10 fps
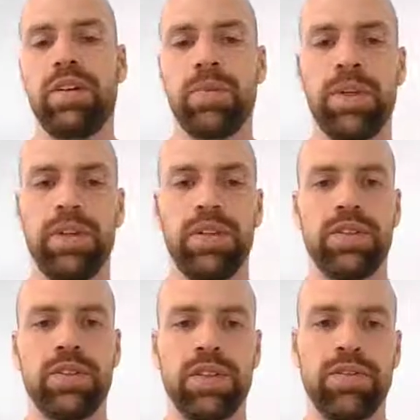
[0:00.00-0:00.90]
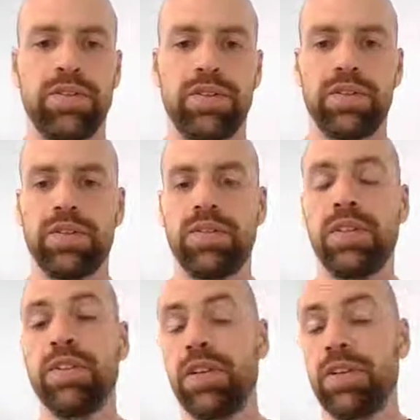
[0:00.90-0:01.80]
And we also have,
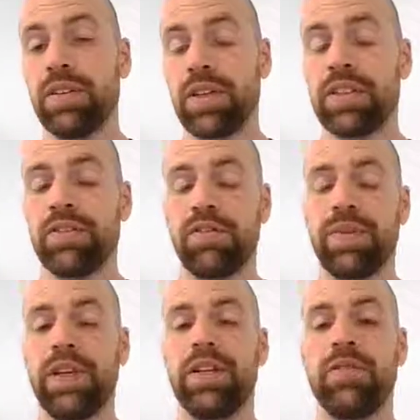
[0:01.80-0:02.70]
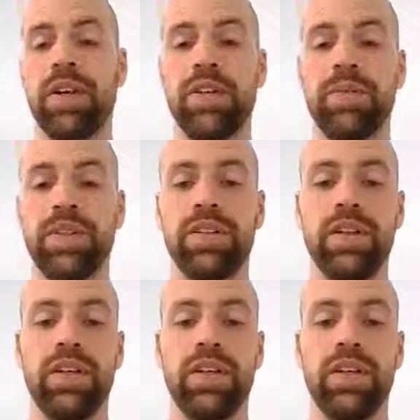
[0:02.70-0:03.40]
in case of a pallet environment,